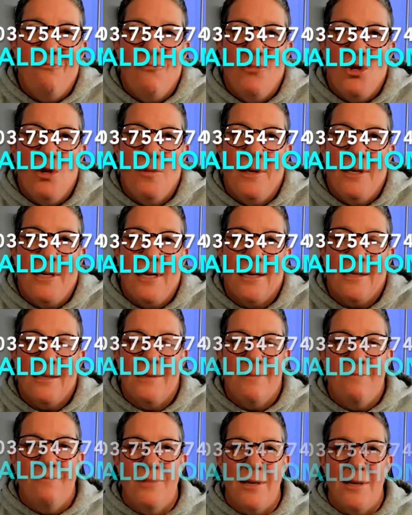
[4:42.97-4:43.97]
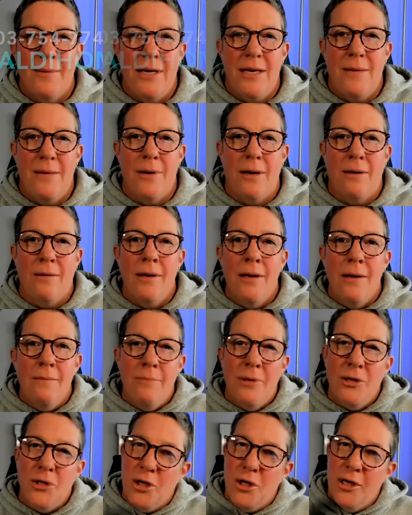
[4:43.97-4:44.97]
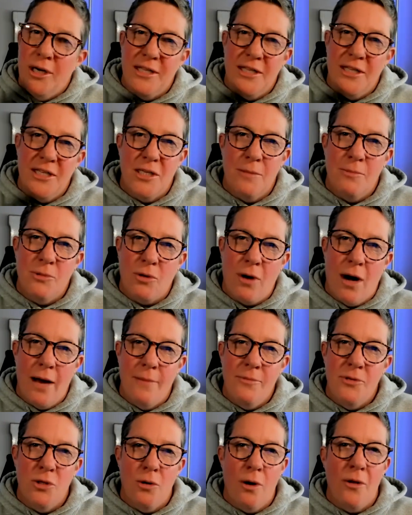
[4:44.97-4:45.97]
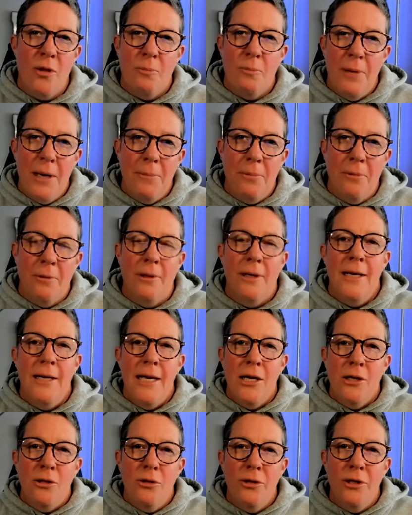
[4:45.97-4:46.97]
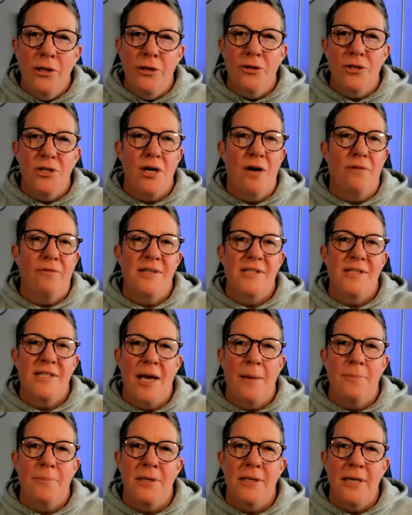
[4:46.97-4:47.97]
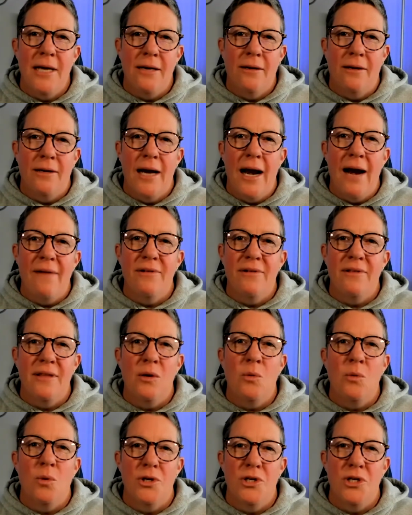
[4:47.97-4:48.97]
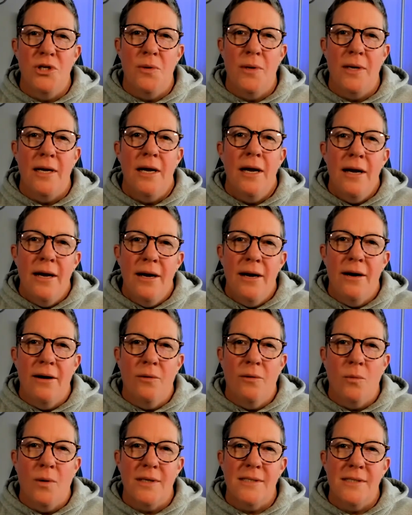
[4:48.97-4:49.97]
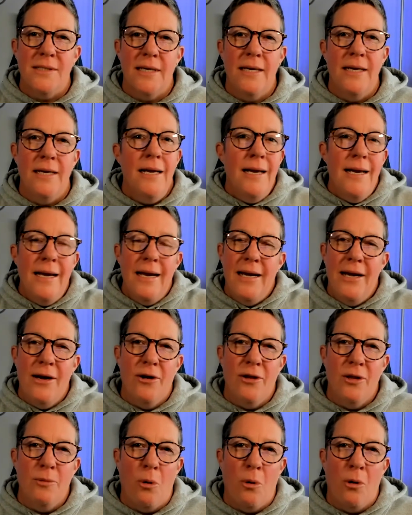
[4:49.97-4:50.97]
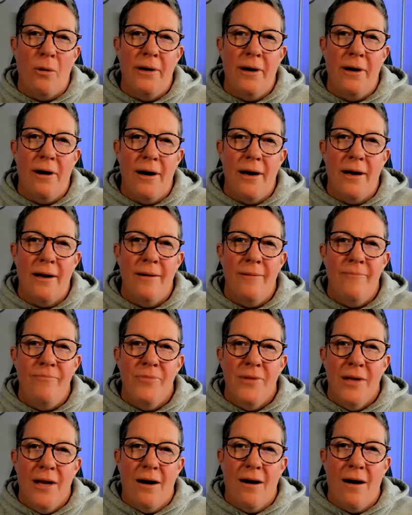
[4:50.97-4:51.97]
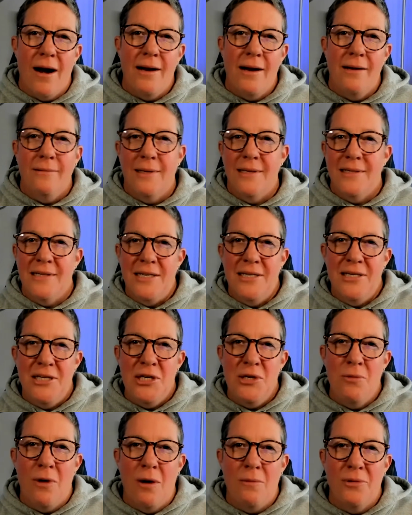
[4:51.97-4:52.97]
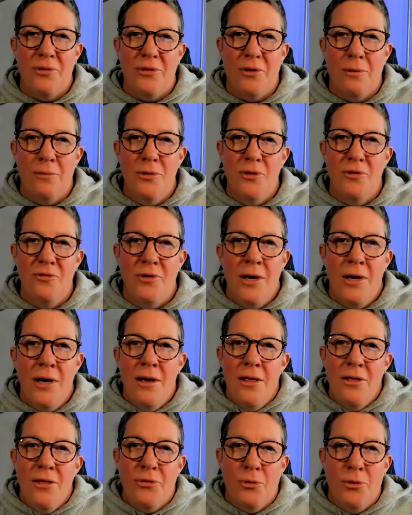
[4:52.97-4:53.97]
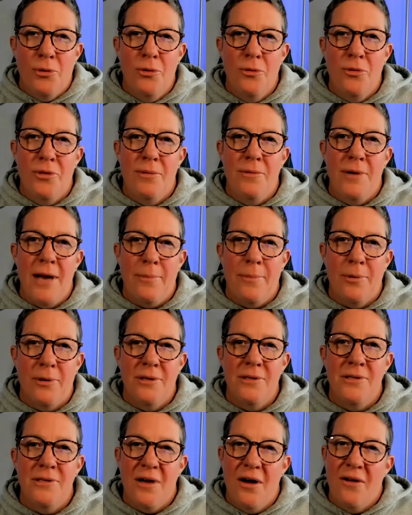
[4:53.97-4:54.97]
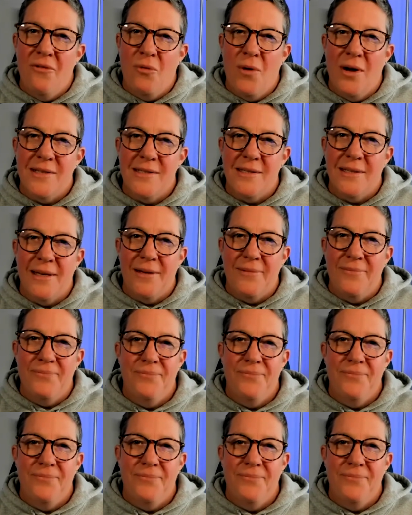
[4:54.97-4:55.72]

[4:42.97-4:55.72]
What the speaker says: Shoot me a text, send me an email. Make sure you hit the subscribe so other people, including yourself, can stay up to date on everything we're doing here in West Linn and here in the Portland area. All right, let's continue on with our move through the neighborhoods of West Linn.